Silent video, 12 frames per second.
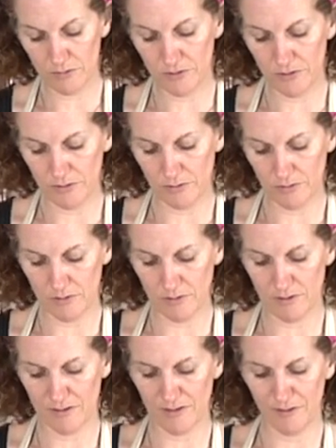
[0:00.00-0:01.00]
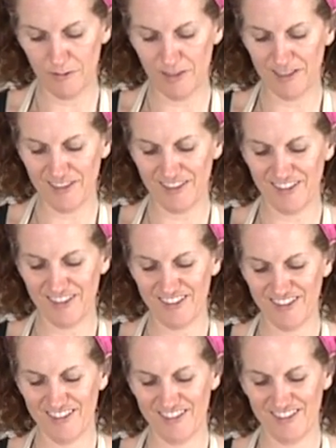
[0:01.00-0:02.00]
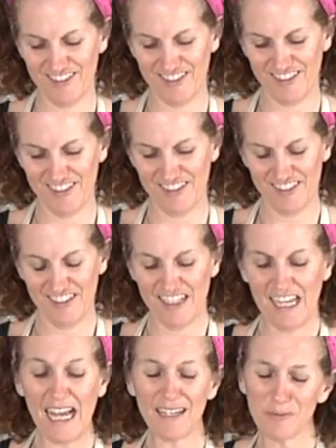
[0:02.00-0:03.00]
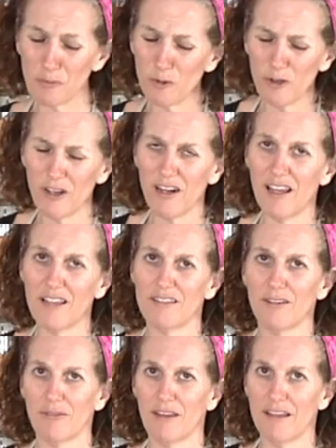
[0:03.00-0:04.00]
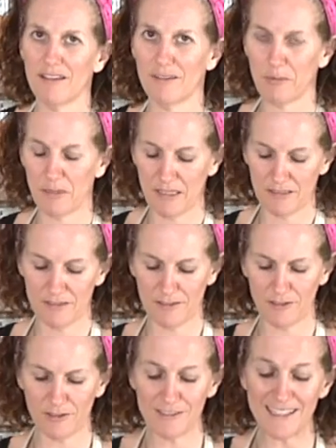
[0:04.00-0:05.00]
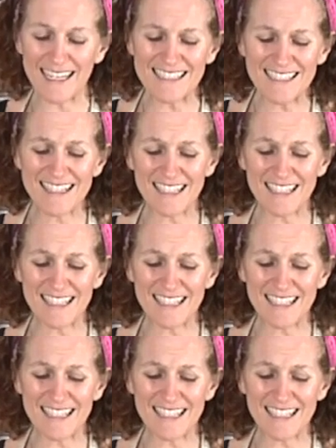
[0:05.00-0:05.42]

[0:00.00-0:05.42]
2. There we go. Add more or less of that depending on taste.